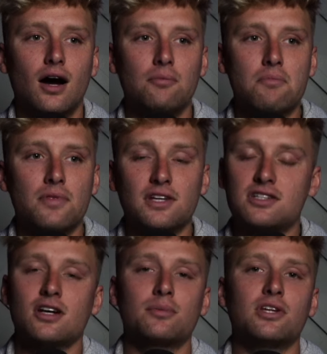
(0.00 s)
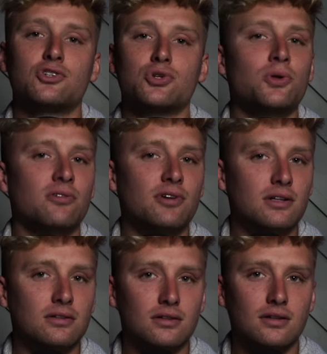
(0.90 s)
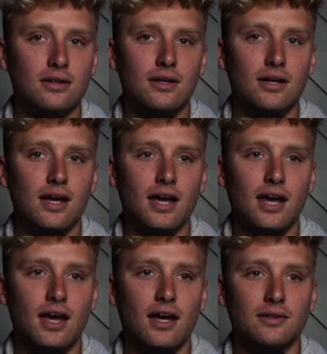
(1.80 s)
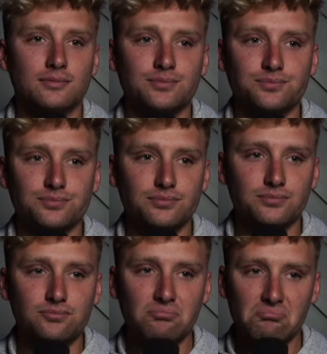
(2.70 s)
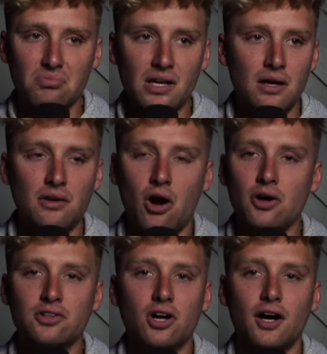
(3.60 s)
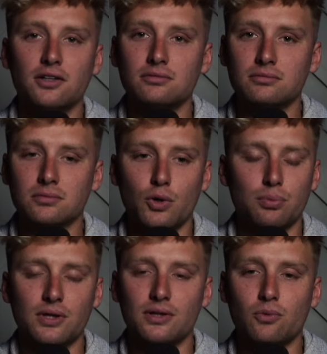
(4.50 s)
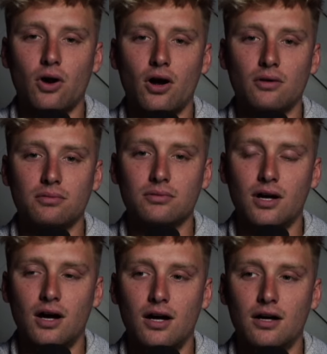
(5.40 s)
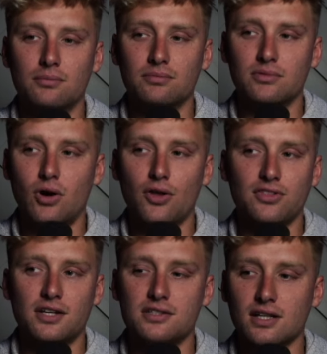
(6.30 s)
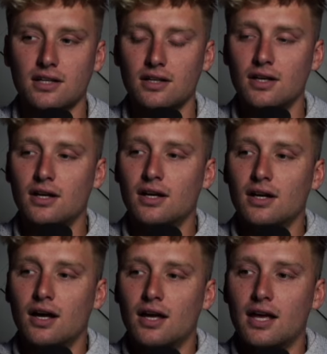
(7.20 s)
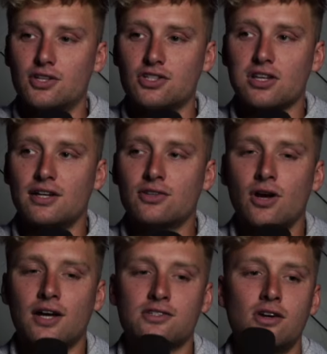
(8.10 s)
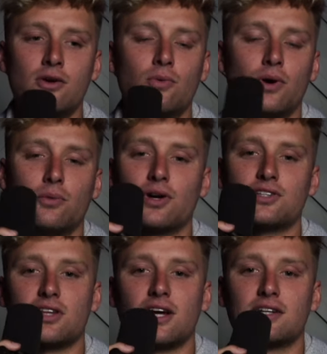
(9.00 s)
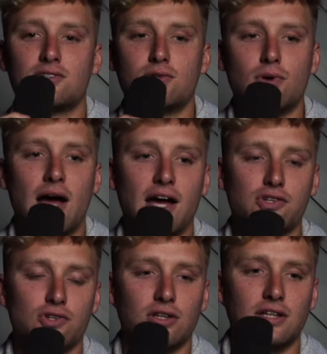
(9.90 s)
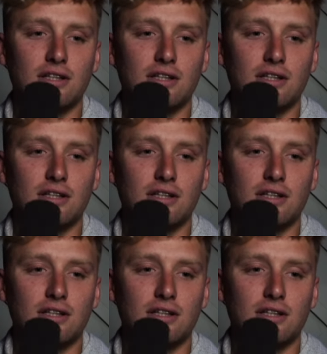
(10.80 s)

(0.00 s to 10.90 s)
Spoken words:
this is going to be the truth of it, and uncut, completely raw, authentic, and just letting you guys know what it's like to actually